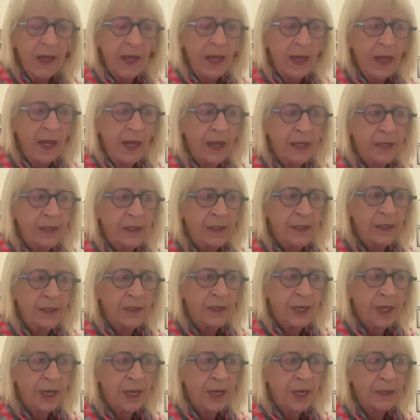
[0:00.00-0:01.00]
And
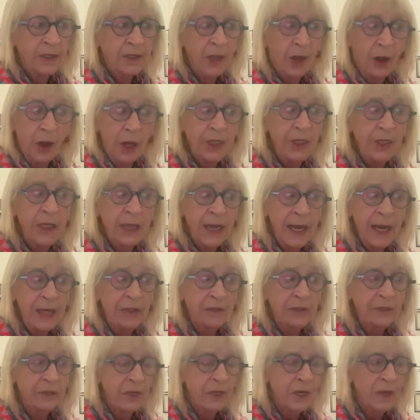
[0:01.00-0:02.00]
so I did
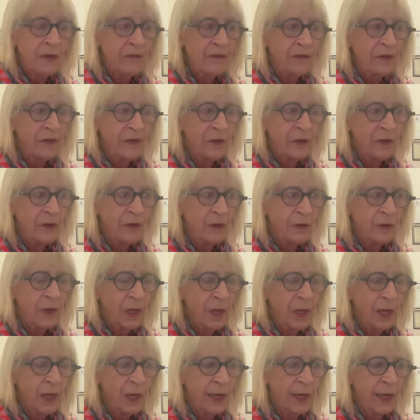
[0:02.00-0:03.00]
enter it in a few,
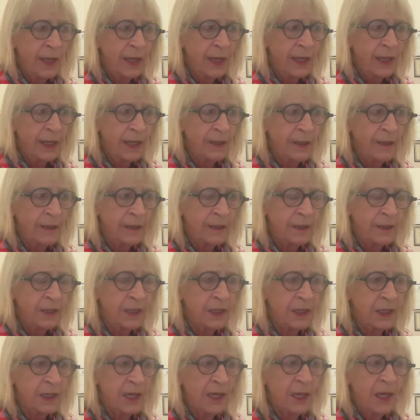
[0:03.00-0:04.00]
and
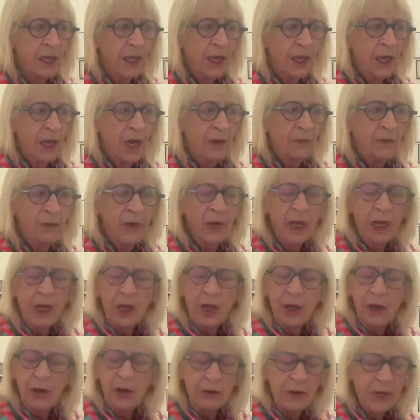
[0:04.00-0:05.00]
I'm really
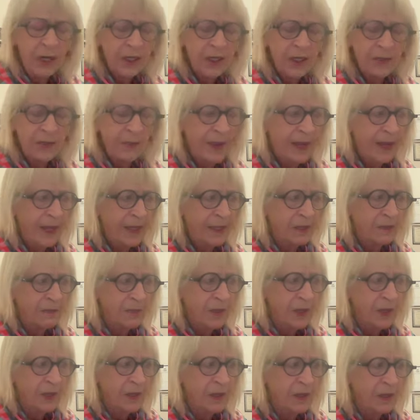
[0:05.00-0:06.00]
curious about it
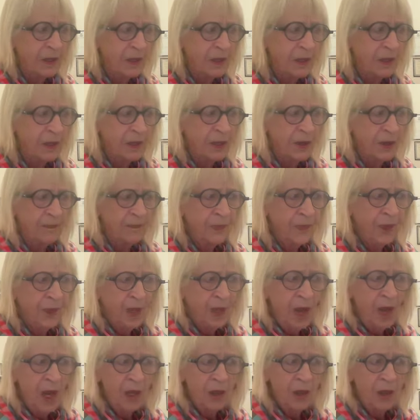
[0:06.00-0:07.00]
because
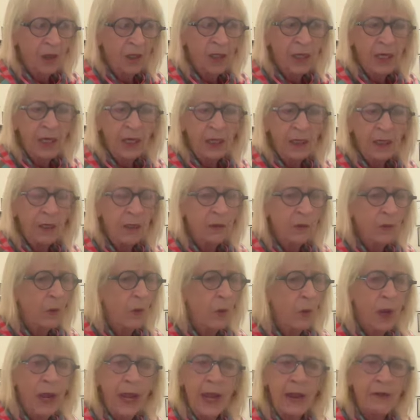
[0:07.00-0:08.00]
I got in
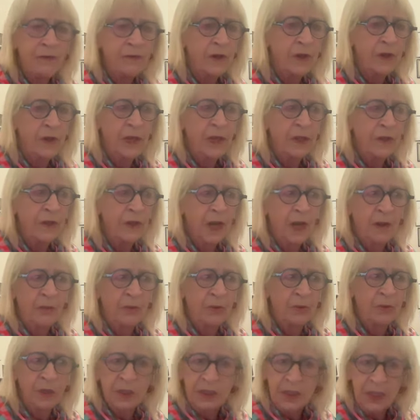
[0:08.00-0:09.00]
everything that I
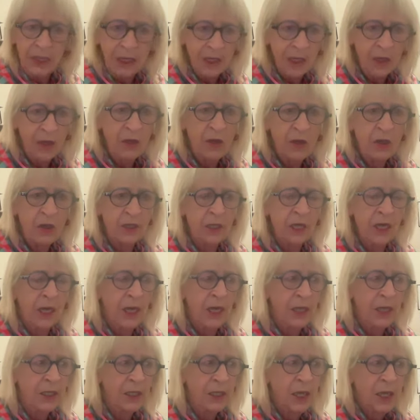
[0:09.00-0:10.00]
put it in, it got
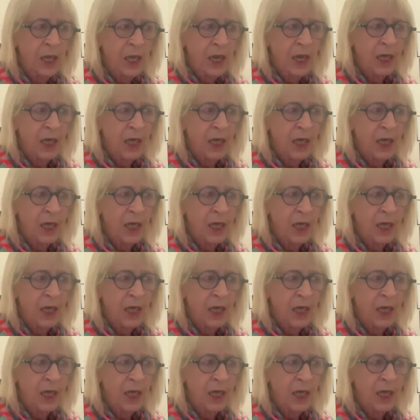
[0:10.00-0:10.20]
in.